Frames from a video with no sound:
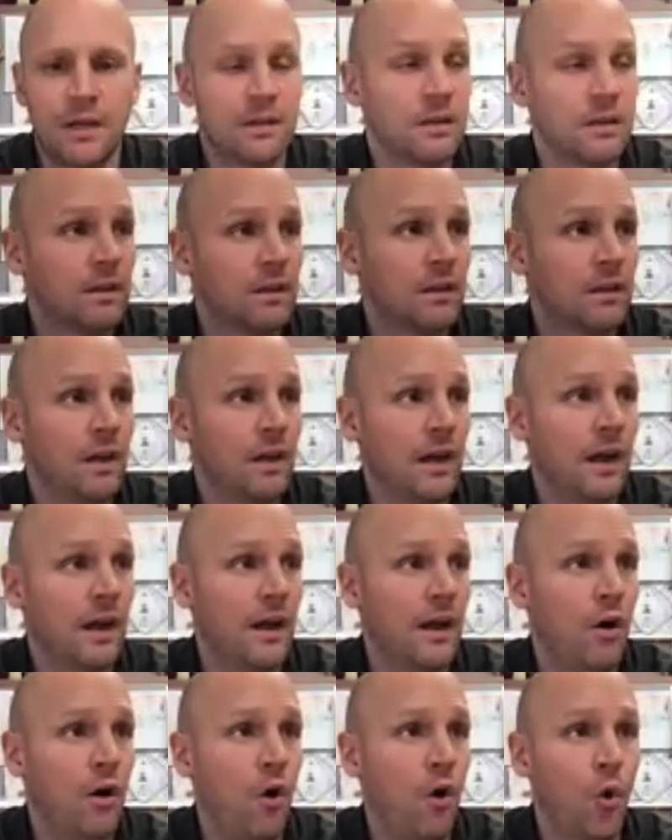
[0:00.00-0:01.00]
I mean, I,
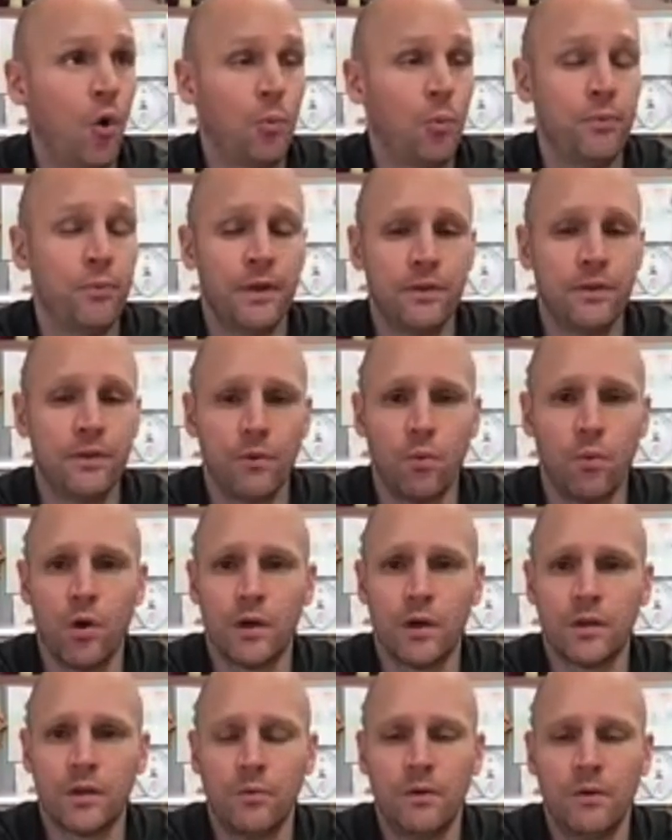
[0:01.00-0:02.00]
I hope that the
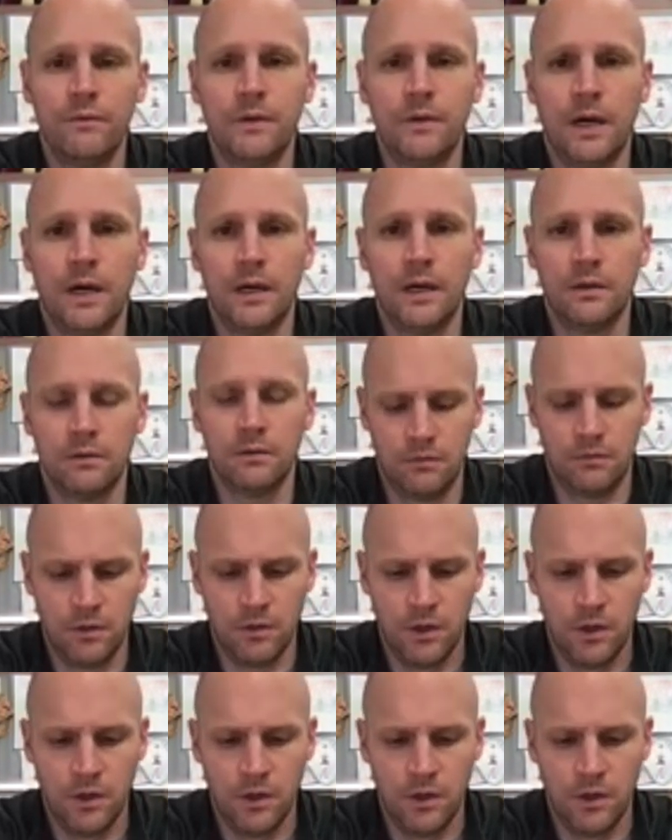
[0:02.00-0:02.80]
work that we've done,